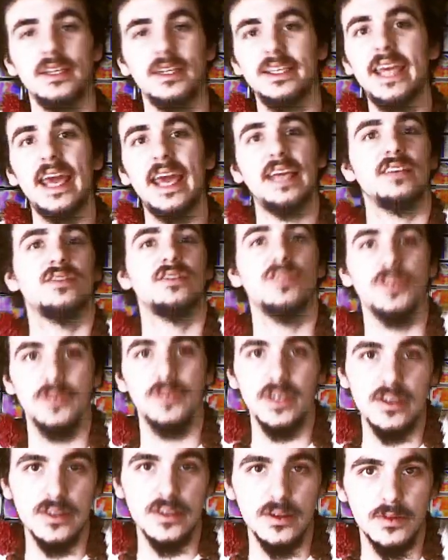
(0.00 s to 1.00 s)

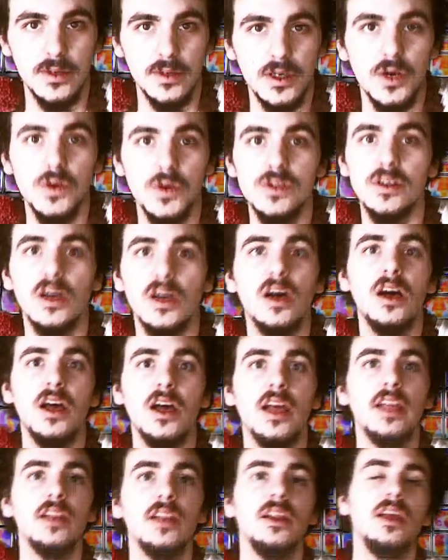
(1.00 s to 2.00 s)
gangsterism goes
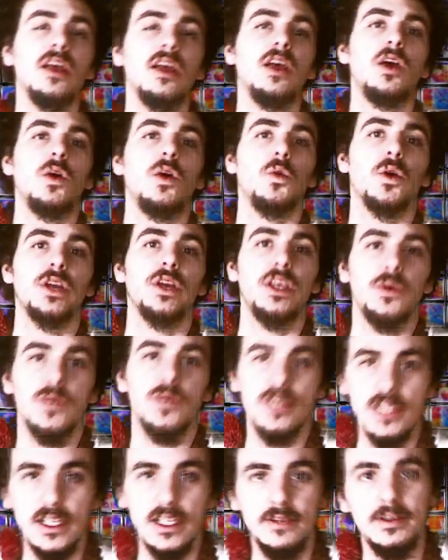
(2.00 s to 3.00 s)
on where he
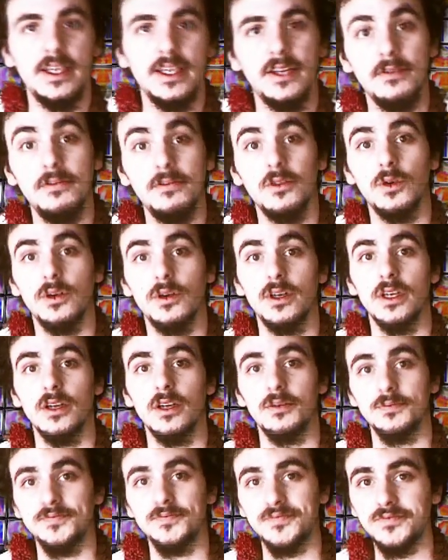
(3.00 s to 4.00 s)
was living in
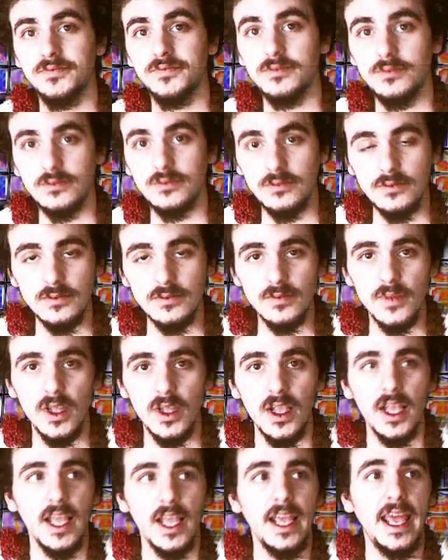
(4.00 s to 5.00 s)
Florida.
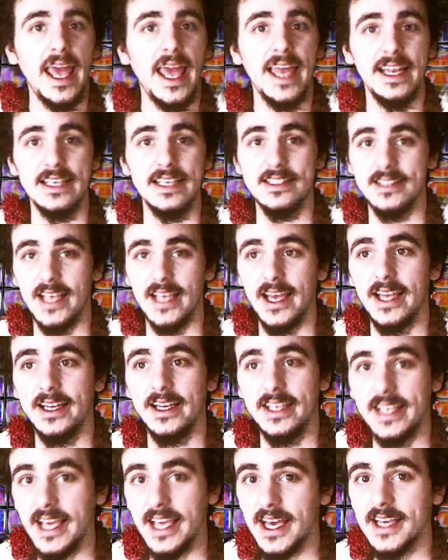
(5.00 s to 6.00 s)
And he
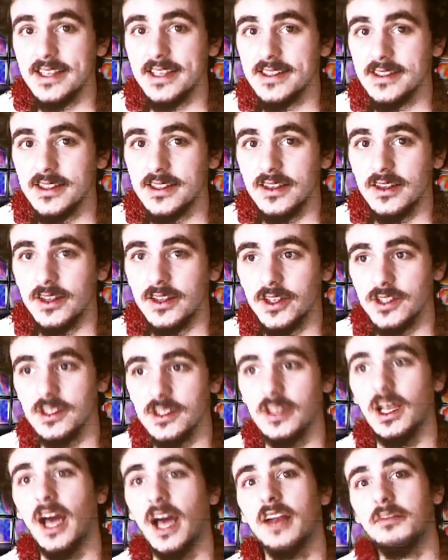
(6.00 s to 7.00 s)
said, yes, there's
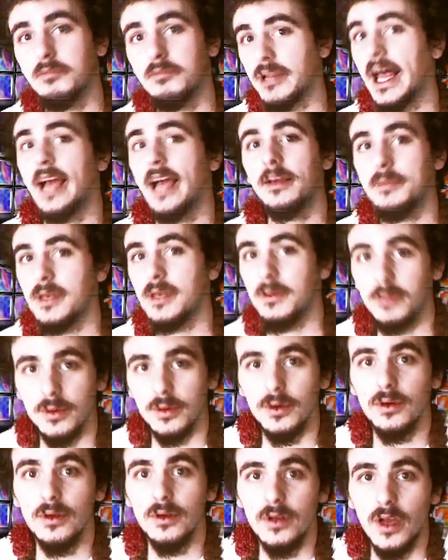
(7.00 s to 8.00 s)
a lot of black
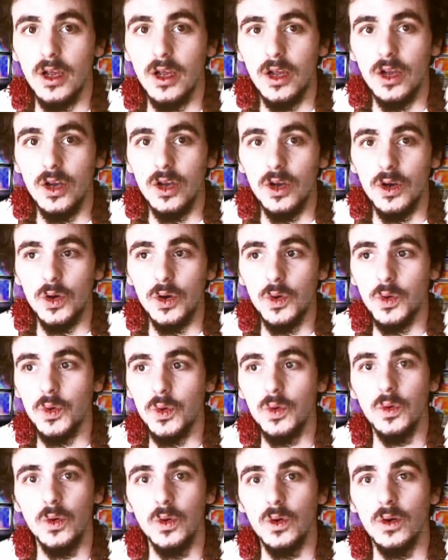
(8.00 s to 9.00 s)
people
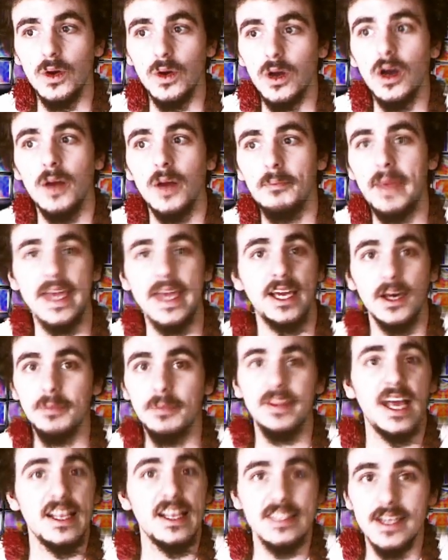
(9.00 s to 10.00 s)
who make
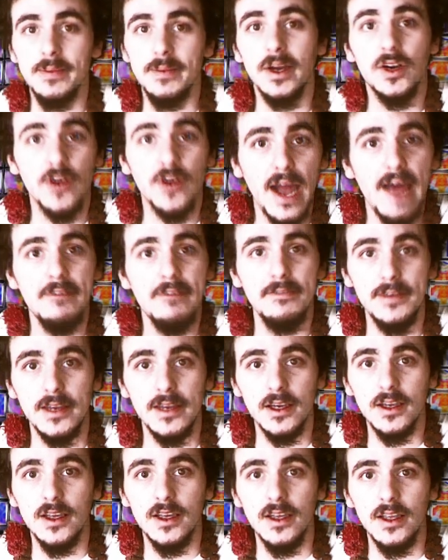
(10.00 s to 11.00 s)
up that
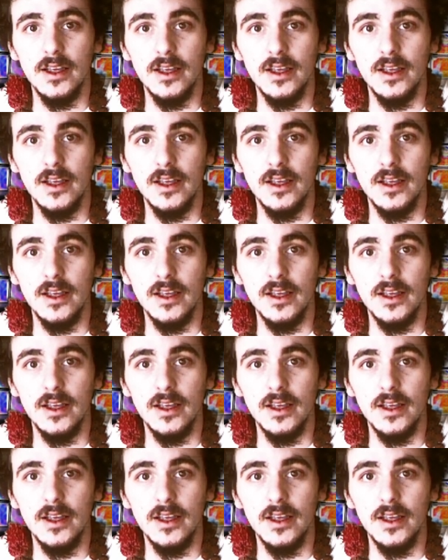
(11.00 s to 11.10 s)
demographic.